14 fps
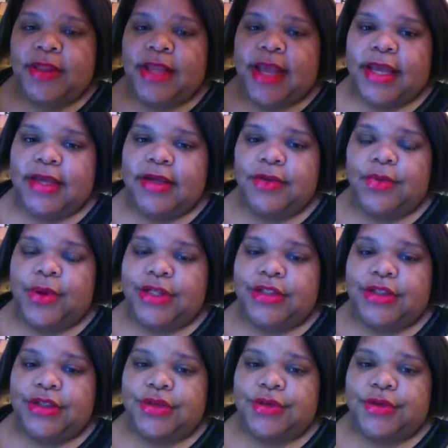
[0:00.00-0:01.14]
They
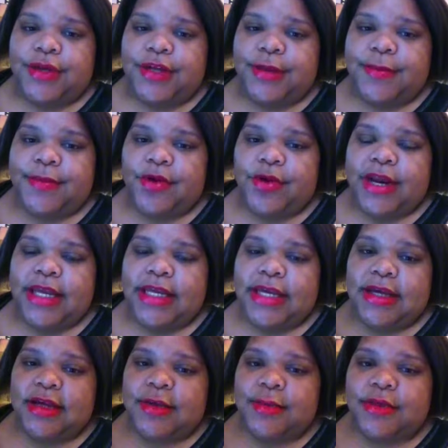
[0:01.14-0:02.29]
rescue him, or they
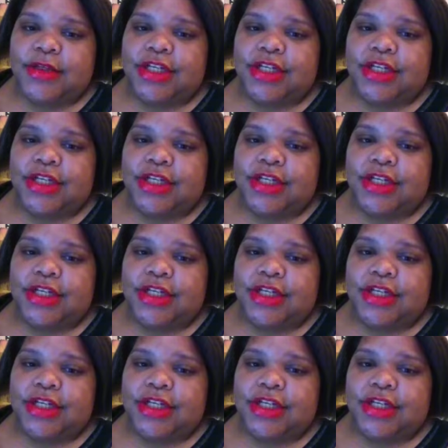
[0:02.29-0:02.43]
get him